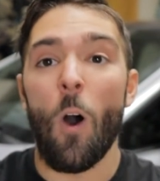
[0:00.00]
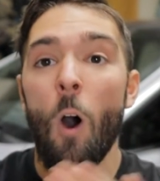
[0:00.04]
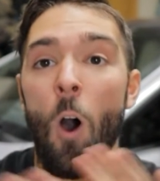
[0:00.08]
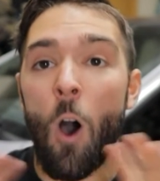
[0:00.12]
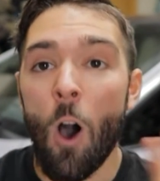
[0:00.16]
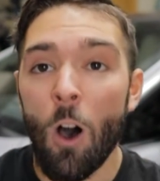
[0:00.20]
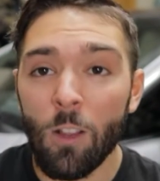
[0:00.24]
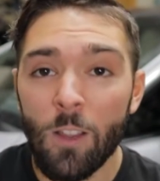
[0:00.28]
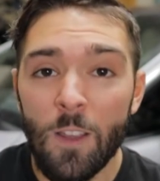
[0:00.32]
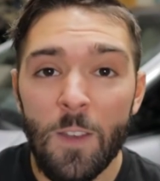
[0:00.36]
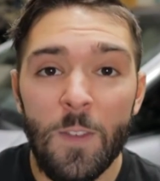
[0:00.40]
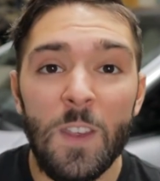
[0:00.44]

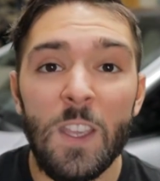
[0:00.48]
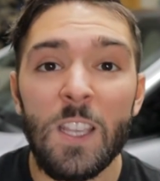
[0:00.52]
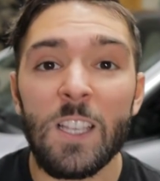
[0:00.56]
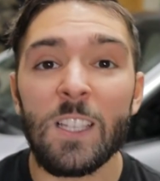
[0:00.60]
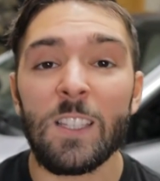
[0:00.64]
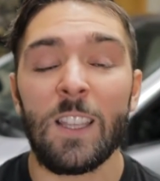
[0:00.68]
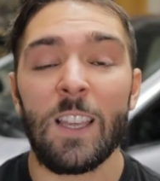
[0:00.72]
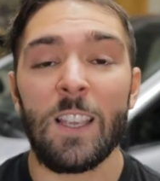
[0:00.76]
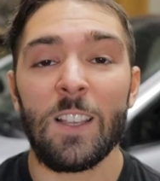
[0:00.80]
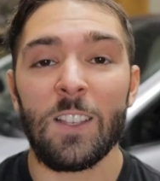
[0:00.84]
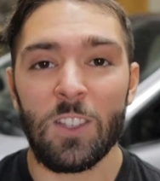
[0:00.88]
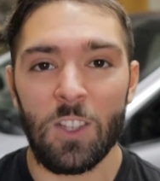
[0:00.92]
All of
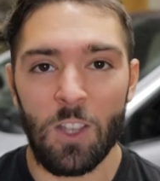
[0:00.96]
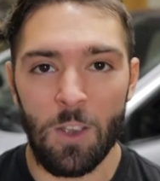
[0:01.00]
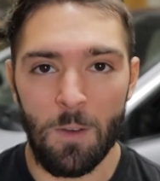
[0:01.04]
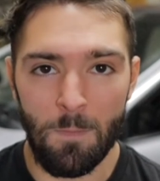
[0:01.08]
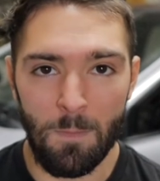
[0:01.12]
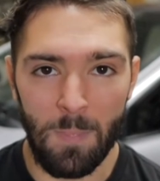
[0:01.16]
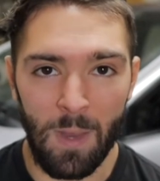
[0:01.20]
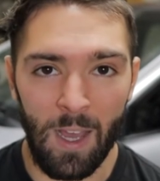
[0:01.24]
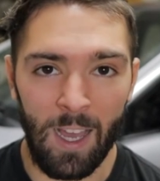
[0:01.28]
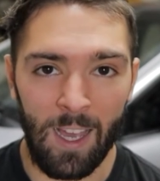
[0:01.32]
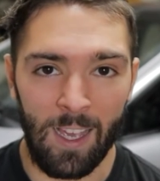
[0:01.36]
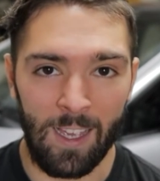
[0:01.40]
these things
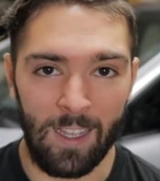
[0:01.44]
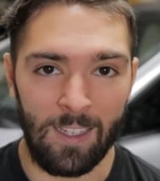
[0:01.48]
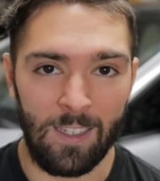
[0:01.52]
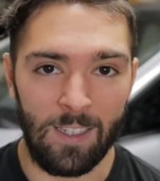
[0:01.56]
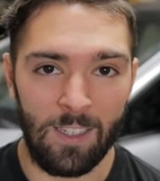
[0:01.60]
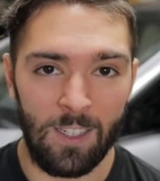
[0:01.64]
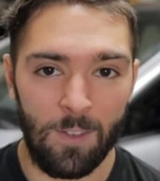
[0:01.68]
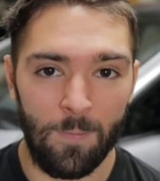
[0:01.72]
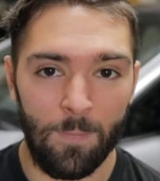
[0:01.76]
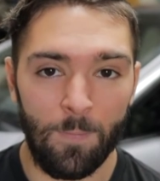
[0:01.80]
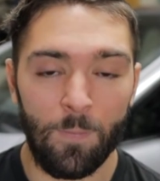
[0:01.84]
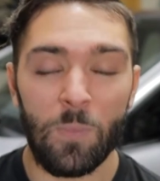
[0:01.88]

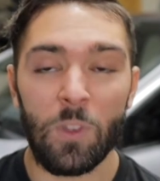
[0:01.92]
combined,